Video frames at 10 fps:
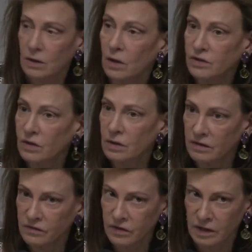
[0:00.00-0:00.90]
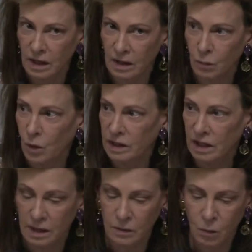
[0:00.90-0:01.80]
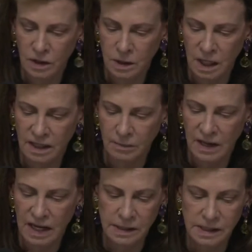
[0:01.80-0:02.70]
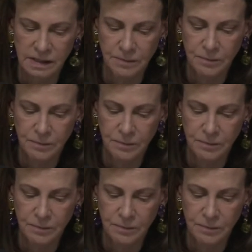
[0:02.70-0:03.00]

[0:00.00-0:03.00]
an alternative to the one, one China policy.